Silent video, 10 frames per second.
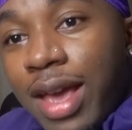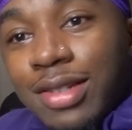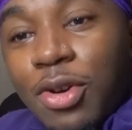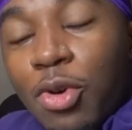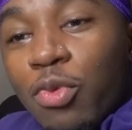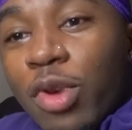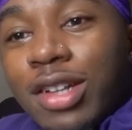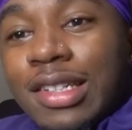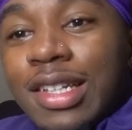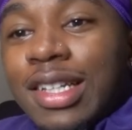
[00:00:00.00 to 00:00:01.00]
Ain't no, bro,
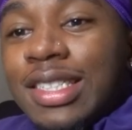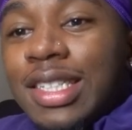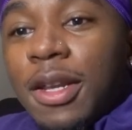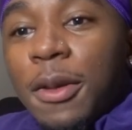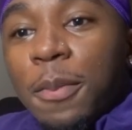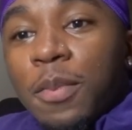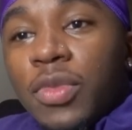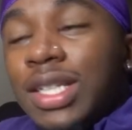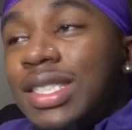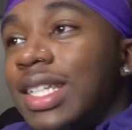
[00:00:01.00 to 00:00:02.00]
listen, wait.
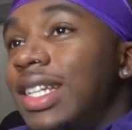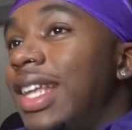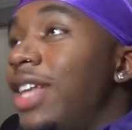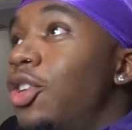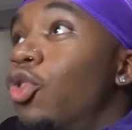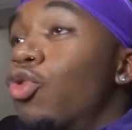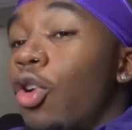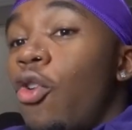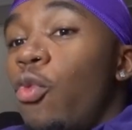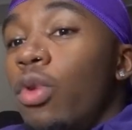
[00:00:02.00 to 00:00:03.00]
listen, ain't no
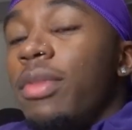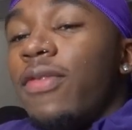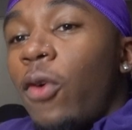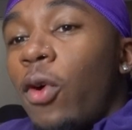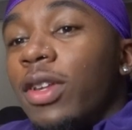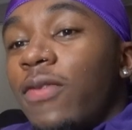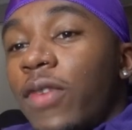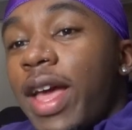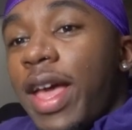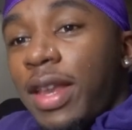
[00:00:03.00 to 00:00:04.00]
grown woman falling
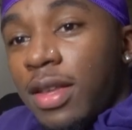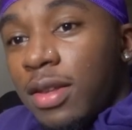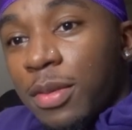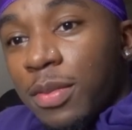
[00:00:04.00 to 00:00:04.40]
for that.